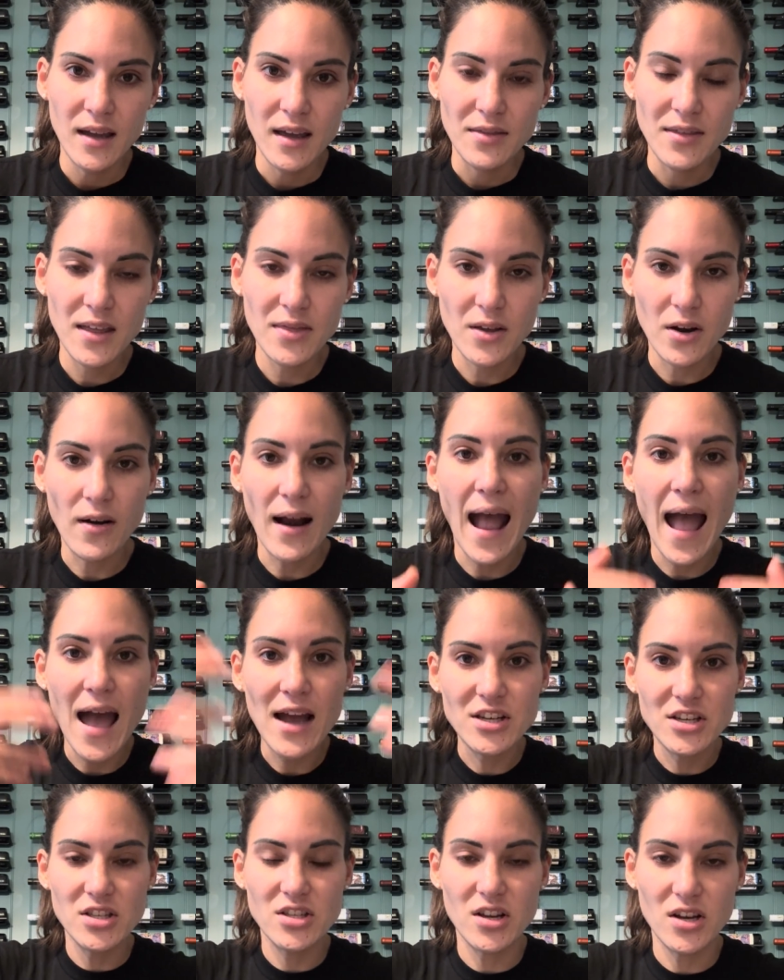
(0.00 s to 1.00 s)
then their
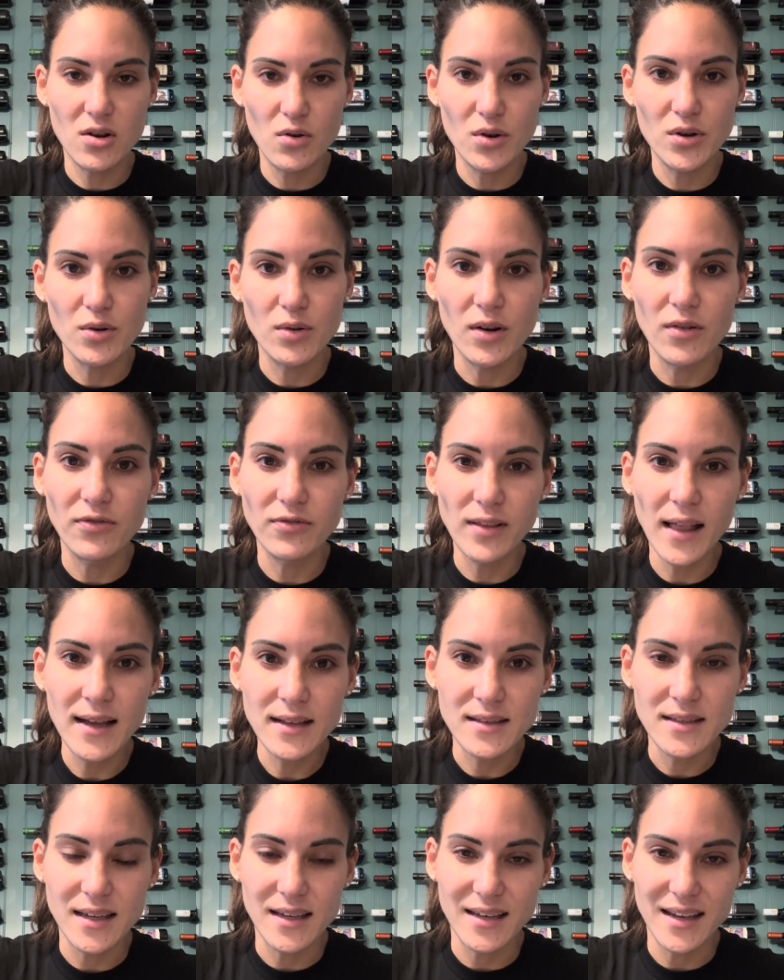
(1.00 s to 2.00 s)
actions are going to
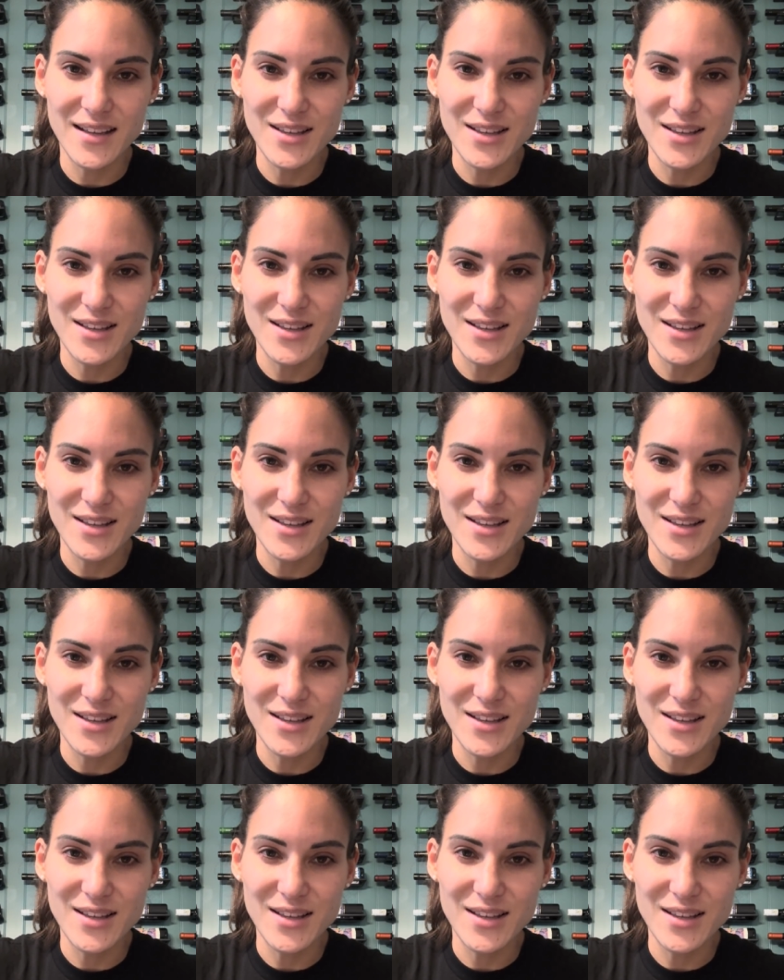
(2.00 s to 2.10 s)
reflect it.